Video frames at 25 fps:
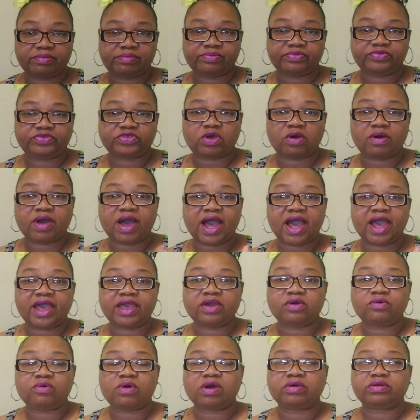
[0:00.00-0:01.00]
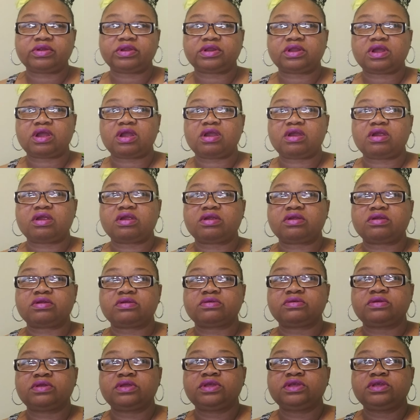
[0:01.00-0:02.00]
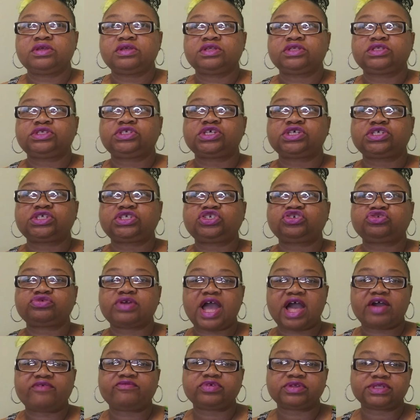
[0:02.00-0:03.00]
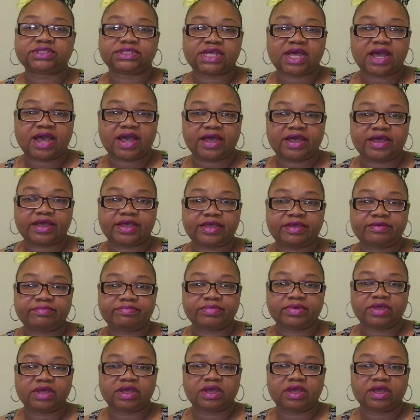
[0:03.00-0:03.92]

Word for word: So I quoted her just travel time.